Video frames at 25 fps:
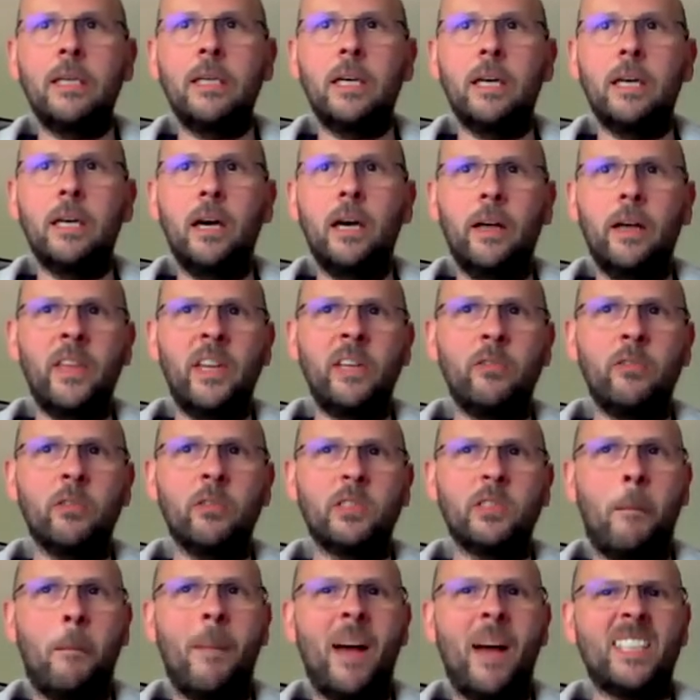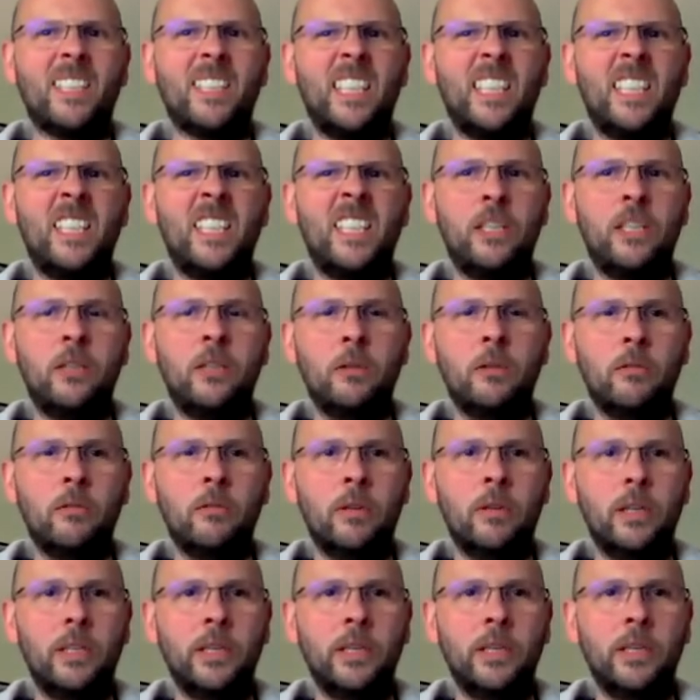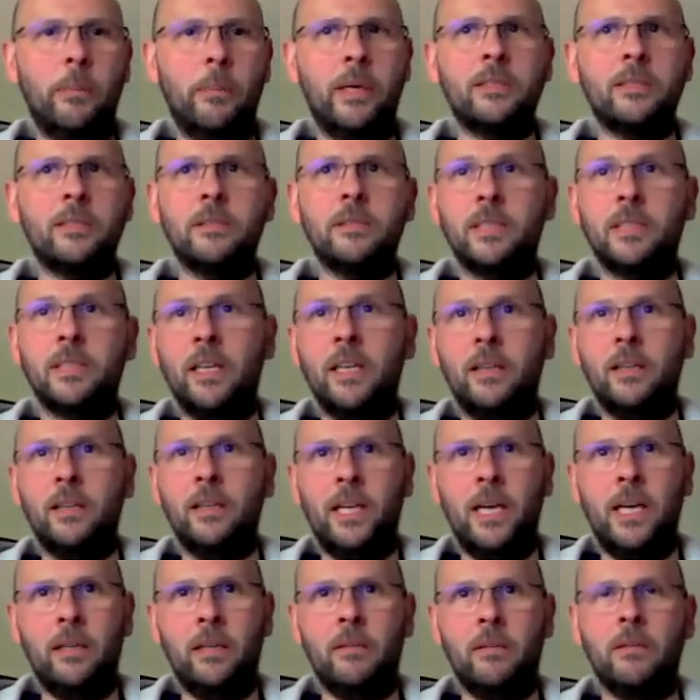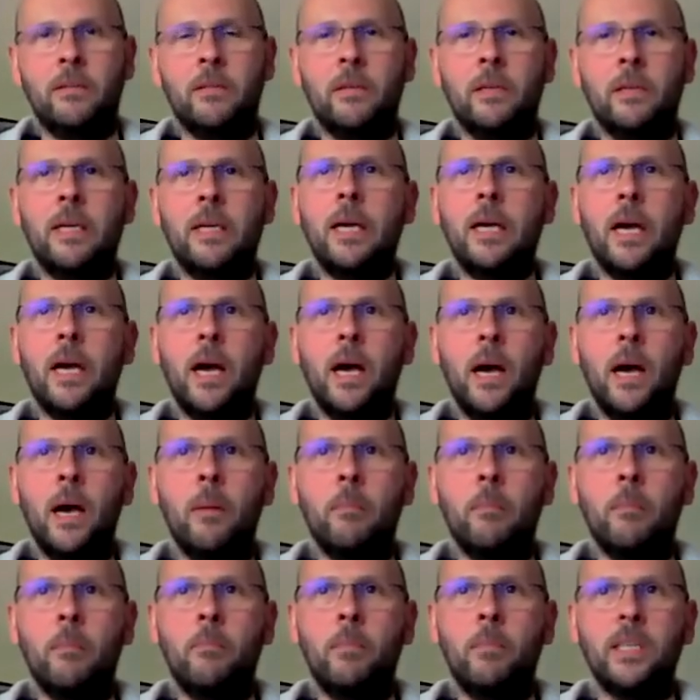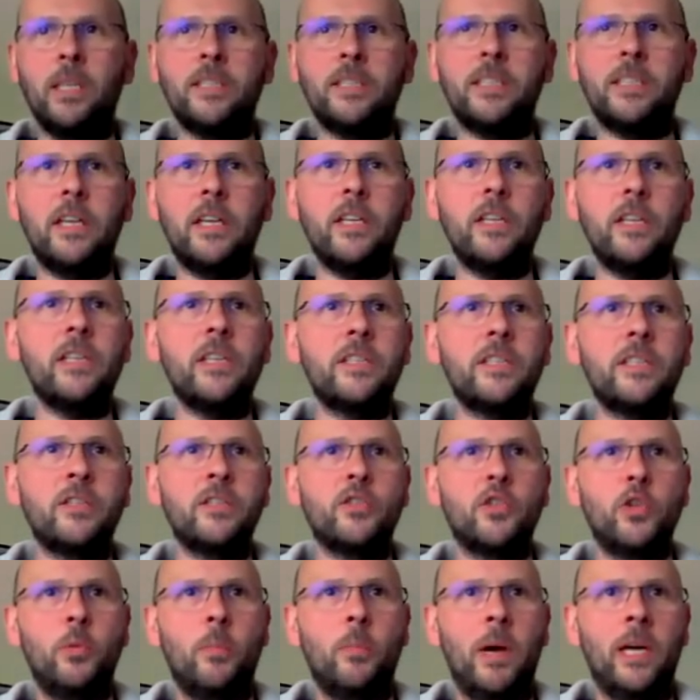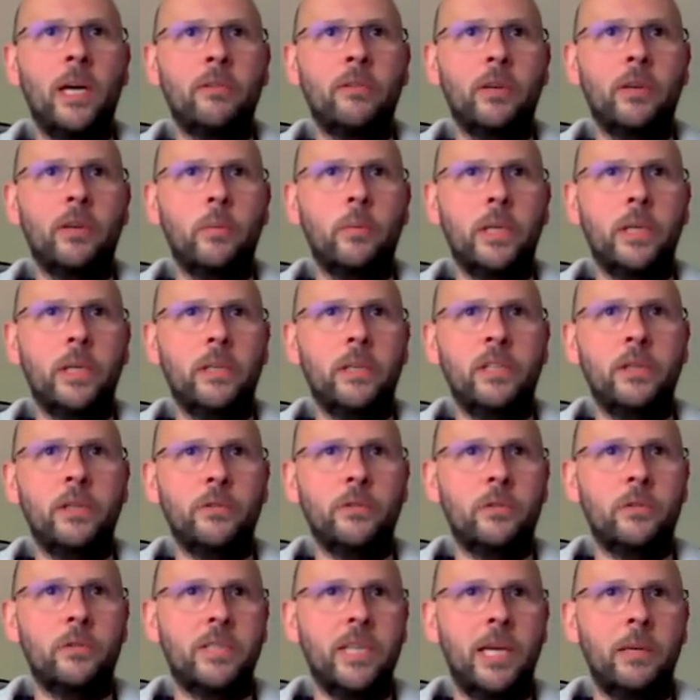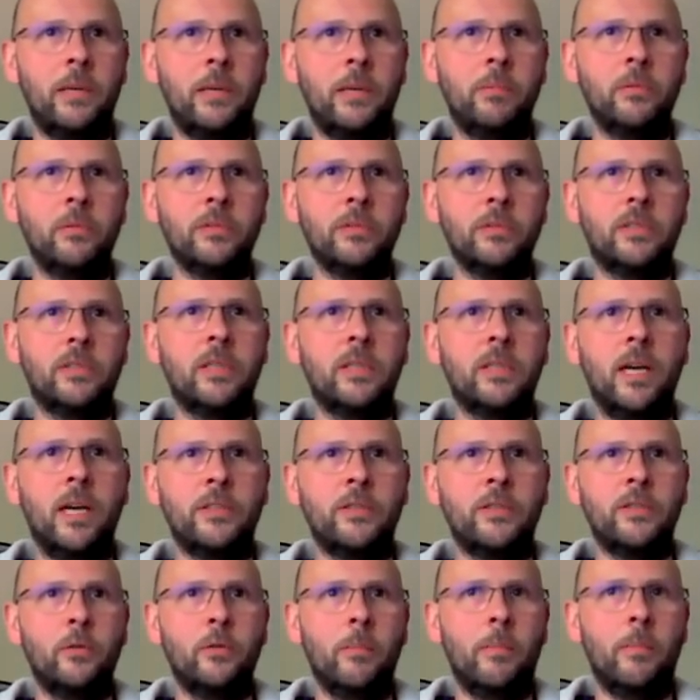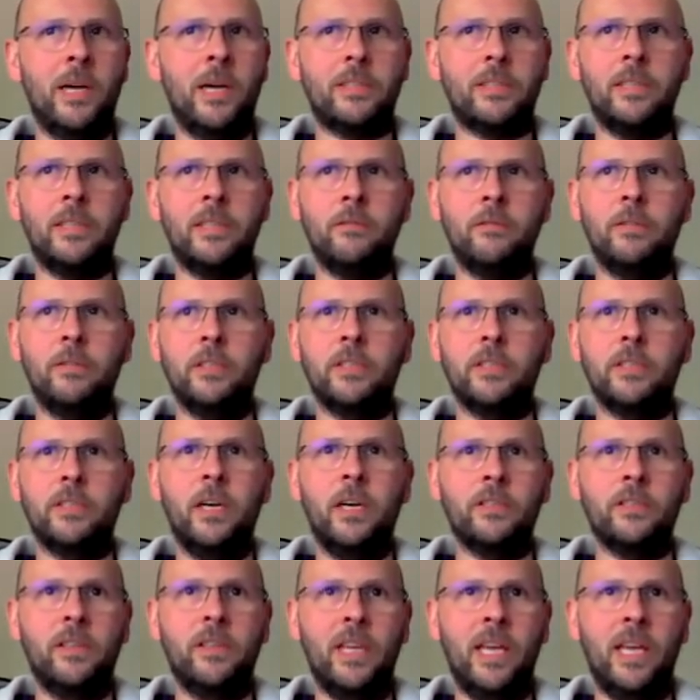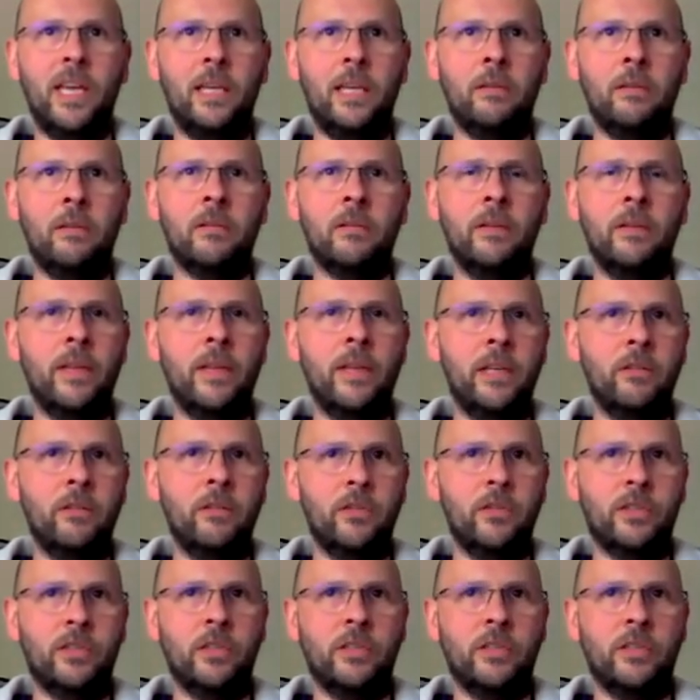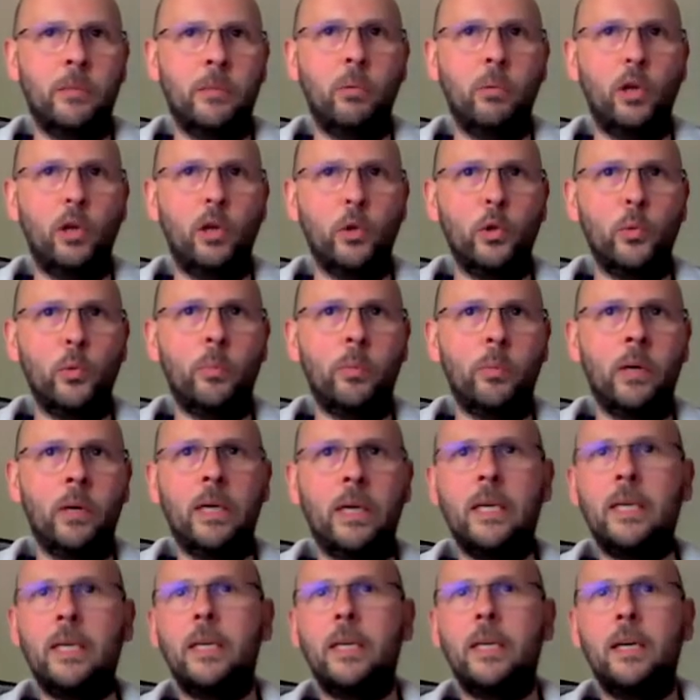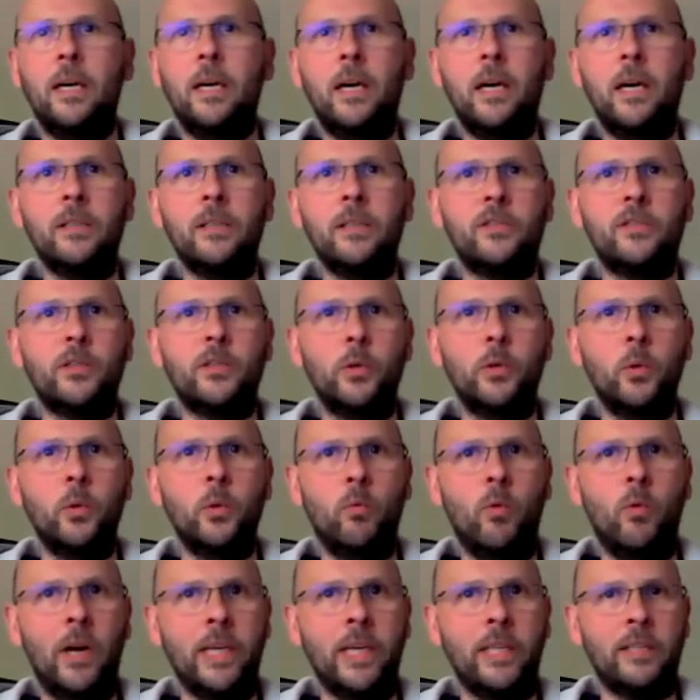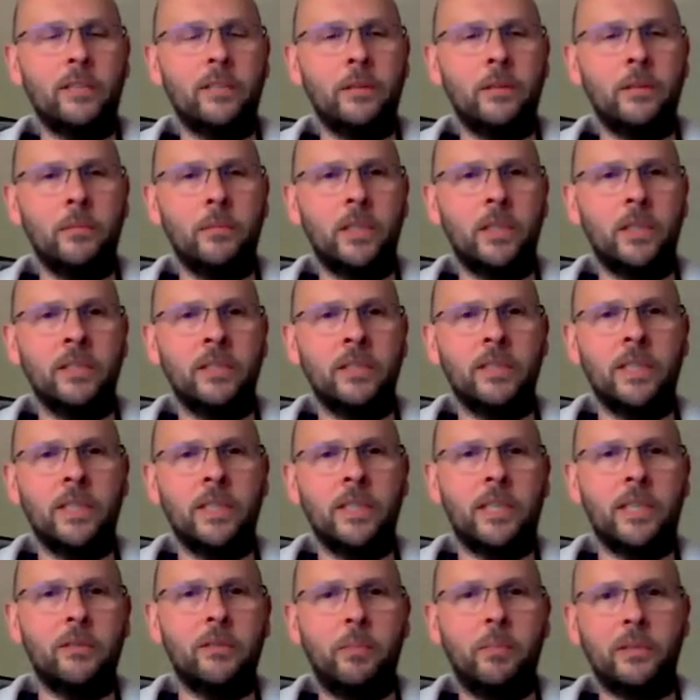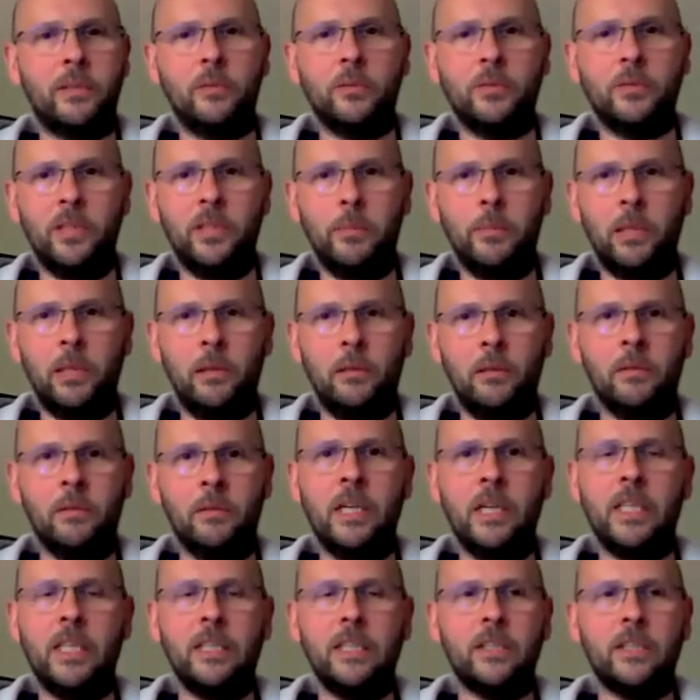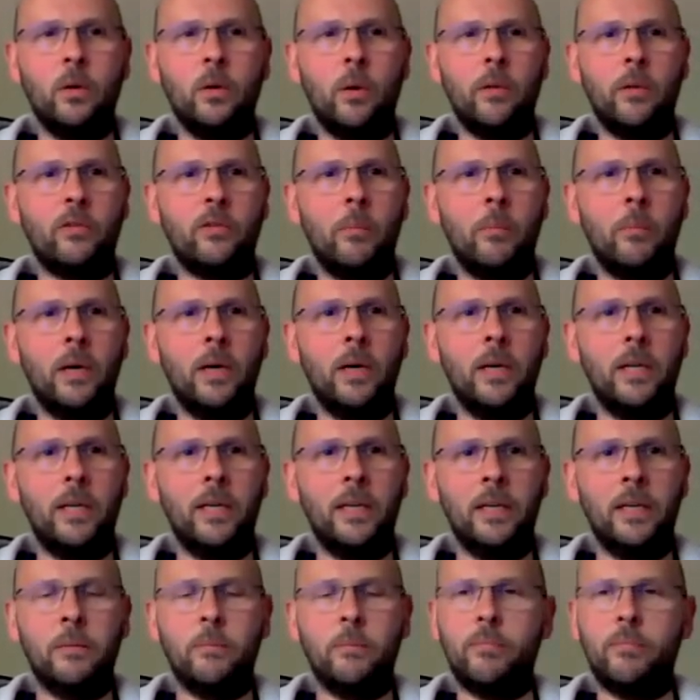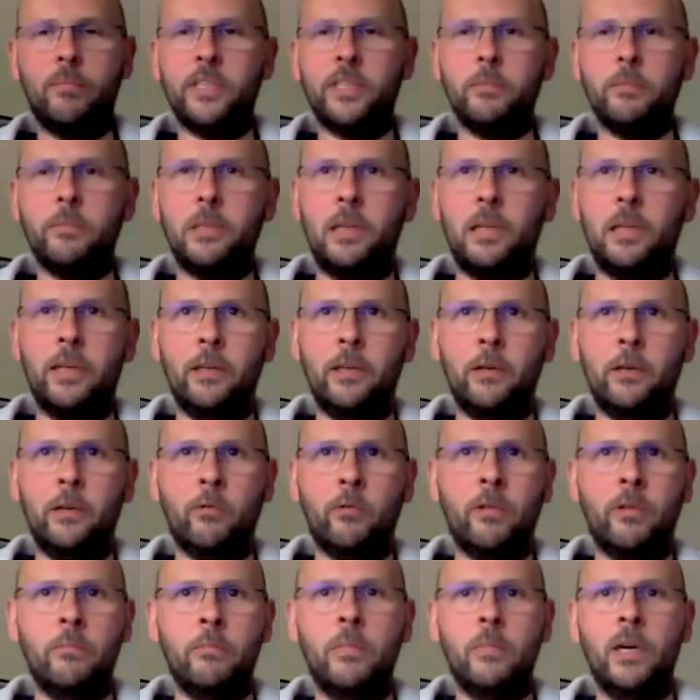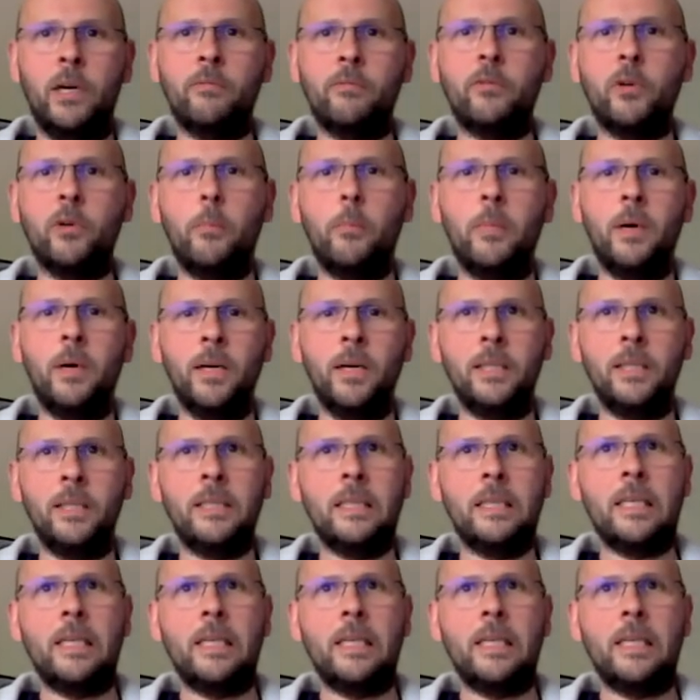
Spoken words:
and then you've got to mask in your pixels again at the end. But this isn't too bad, right? We can use some tables to do the masking for the start and the end, and then just a simple loop to write some consecutive pixels in the middle. So I've got my Breslin line algorithm, I've got my